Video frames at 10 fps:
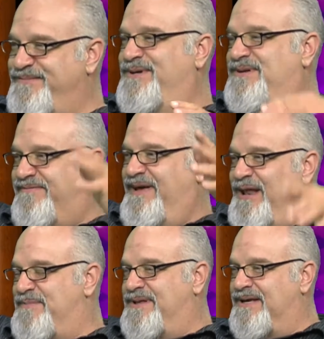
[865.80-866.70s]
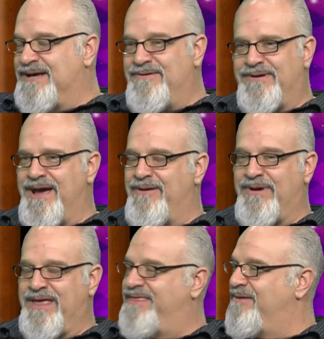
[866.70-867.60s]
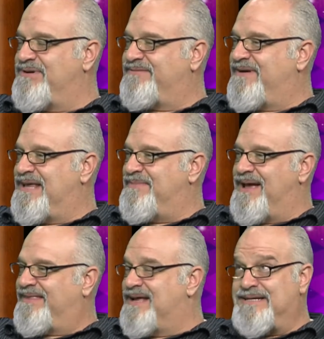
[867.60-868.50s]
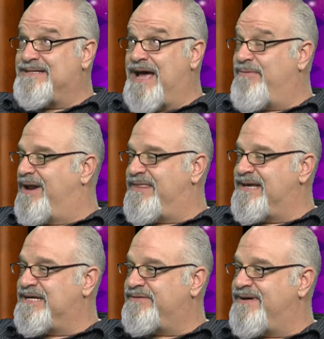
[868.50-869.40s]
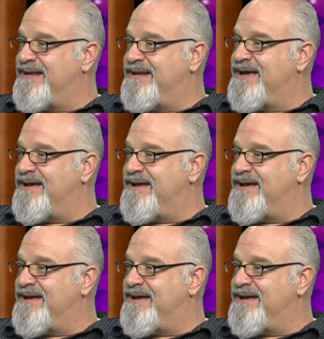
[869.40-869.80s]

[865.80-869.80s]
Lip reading: develop and you're like, oh, God, what I thought was funny back then is not what I think is funny now.